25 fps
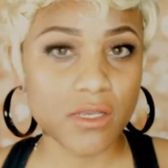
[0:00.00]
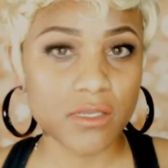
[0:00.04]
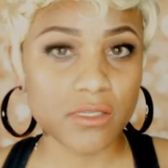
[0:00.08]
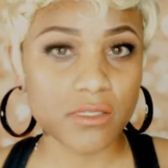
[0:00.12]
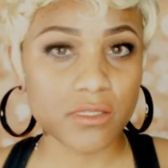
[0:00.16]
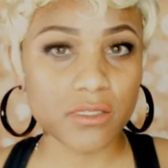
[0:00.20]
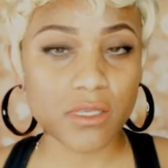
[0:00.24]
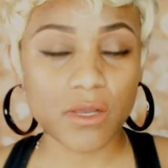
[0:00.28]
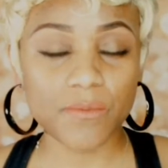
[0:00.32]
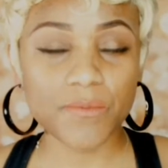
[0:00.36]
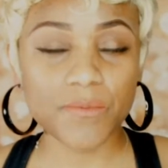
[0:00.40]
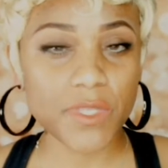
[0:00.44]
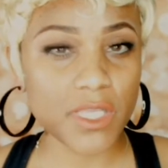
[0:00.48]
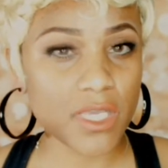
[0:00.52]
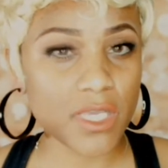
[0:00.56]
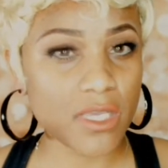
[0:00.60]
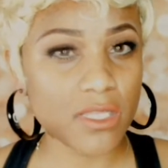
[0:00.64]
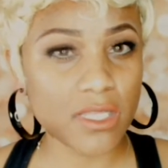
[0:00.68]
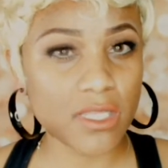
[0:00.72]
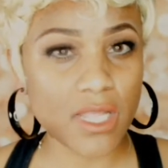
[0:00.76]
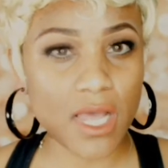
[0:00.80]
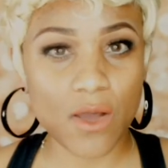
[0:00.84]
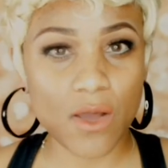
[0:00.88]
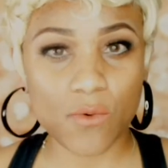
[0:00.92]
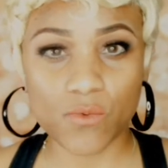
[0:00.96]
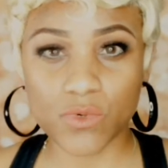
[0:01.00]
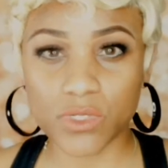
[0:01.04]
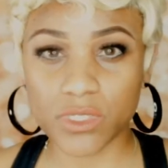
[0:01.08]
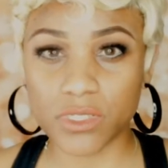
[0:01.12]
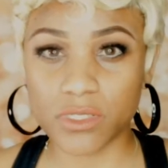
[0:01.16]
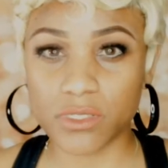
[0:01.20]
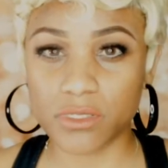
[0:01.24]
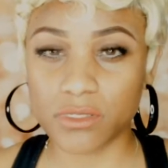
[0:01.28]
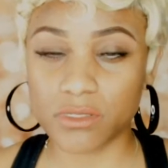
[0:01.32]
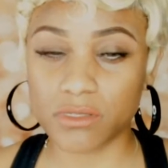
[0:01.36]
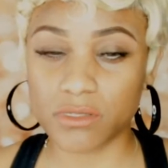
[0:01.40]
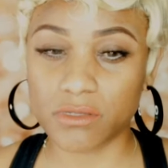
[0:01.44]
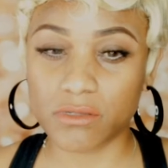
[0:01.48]
something that
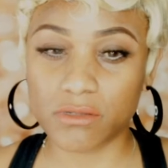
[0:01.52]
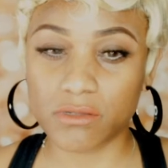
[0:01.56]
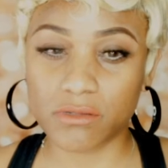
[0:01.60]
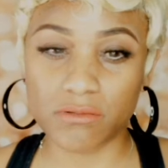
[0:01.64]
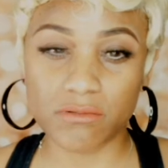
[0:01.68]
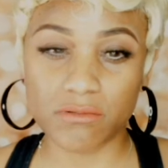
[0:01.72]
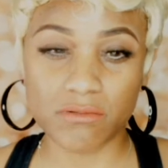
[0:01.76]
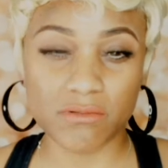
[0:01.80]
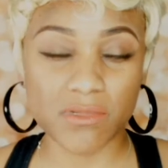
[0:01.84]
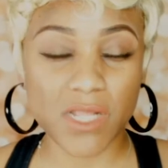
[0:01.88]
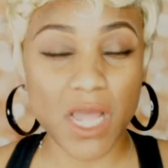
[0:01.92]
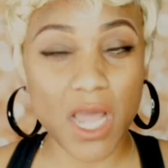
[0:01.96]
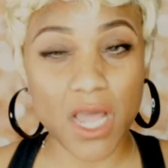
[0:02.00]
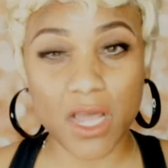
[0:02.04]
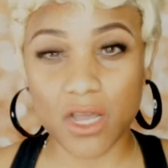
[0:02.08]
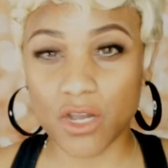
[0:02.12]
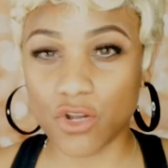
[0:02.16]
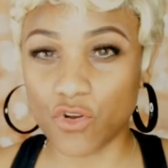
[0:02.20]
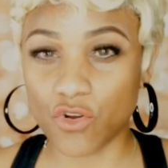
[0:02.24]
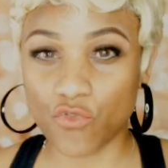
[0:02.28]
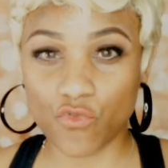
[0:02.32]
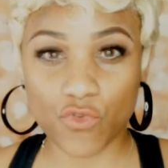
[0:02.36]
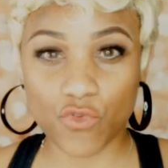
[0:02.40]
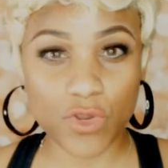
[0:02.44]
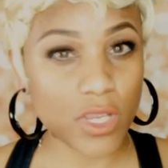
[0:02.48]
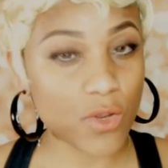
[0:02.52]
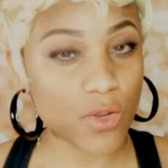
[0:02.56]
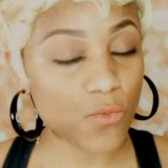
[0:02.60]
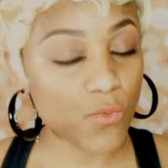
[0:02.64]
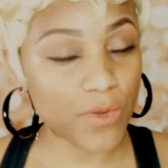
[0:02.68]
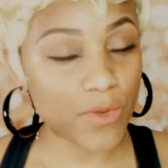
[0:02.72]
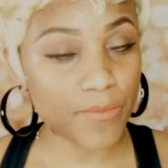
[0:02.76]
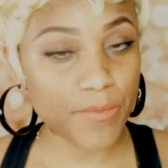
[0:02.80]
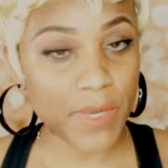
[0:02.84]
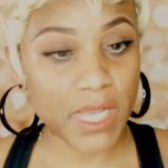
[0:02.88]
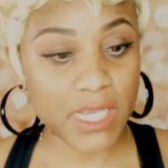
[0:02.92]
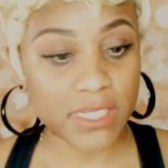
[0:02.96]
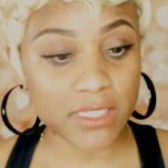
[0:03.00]
was not agreeing
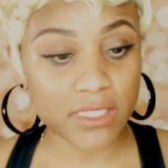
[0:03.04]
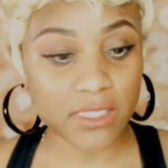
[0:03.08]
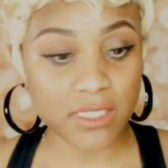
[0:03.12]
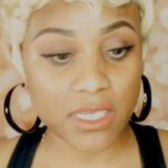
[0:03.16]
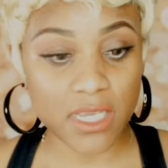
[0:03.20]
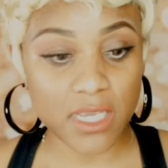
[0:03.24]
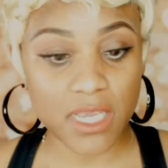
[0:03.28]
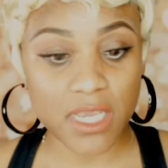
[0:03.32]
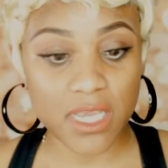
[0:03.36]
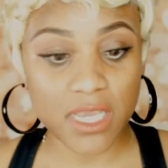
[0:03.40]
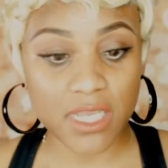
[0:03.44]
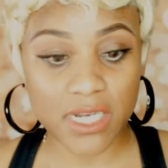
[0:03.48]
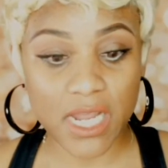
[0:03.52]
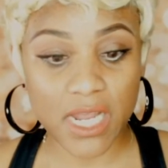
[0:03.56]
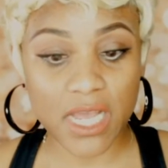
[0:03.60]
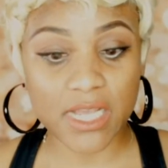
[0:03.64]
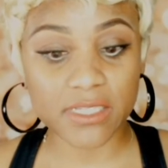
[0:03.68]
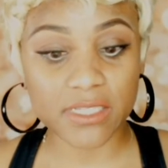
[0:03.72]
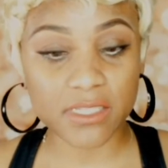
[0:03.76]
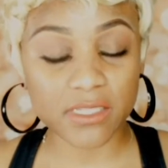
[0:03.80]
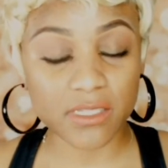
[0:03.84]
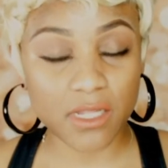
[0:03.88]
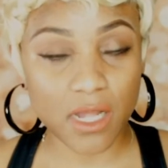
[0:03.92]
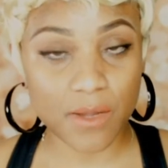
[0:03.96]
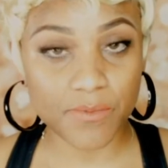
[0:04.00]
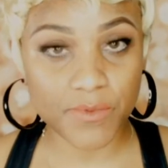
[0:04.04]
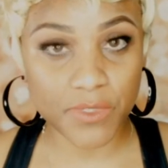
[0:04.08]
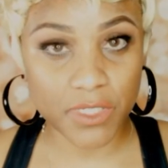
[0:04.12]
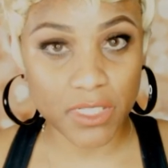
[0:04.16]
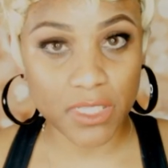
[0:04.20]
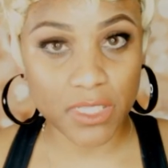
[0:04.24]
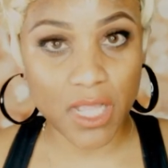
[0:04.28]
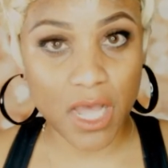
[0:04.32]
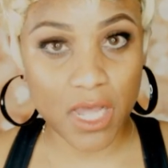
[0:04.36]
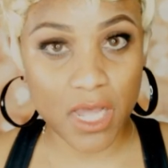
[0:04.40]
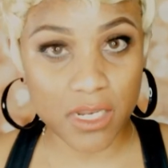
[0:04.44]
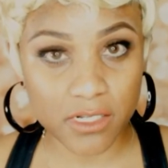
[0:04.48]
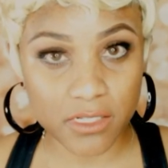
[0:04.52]
with my skin. I stopped a
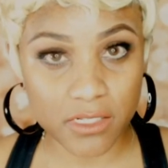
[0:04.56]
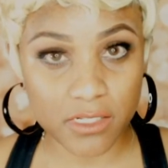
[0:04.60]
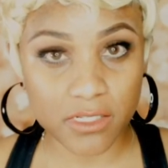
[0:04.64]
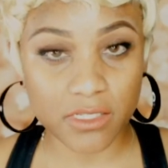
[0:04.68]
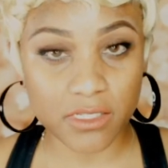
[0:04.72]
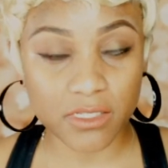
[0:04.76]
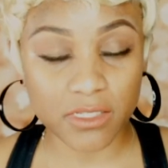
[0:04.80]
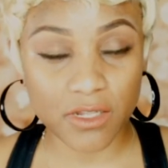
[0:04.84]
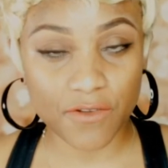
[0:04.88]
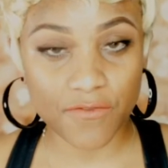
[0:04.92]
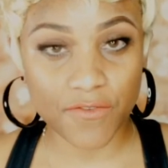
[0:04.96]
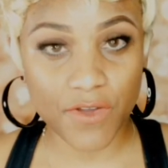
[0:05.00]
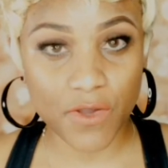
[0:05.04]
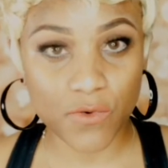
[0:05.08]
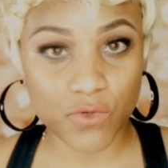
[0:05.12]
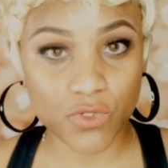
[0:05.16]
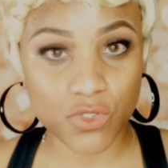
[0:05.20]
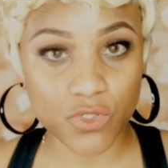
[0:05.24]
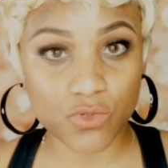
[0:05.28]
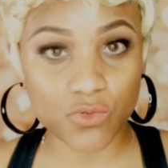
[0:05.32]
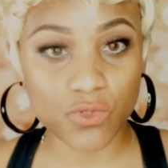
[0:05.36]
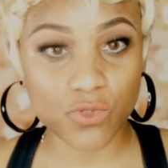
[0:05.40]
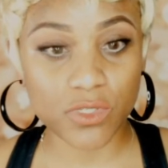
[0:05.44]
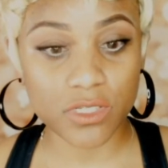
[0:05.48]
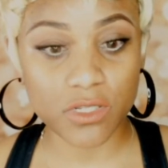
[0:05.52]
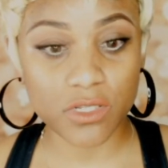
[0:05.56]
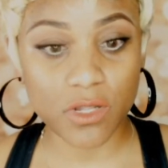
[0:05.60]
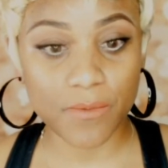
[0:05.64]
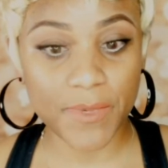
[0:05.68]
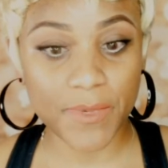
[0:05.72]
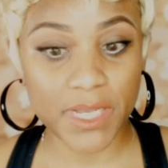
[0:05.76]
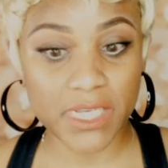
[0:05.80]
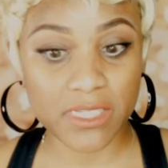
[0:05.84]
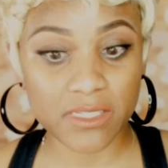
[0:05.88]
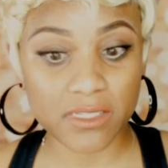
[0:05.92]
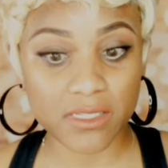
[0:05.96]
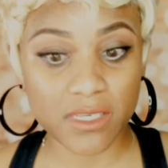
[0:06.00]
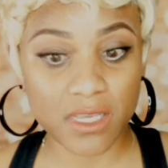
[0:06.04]
lot of the stuff I was using on
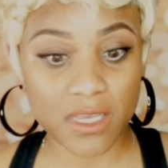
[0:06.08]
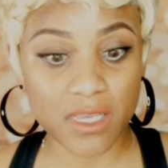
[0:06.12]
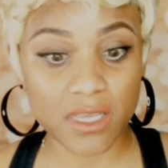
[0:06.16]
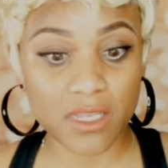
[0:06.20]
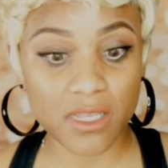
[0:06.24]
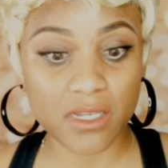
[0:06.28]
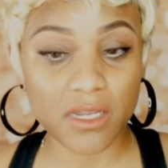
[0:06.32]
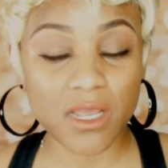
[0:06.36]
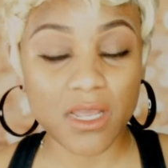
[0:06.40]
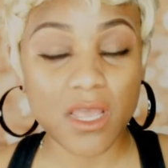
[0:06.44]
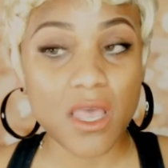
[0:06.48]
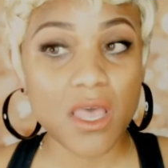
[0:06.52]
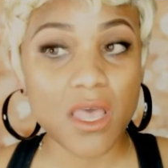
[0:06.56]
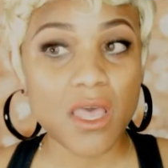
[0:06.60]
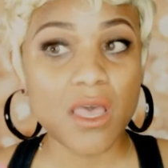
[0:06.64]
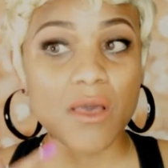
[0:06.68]
my skin,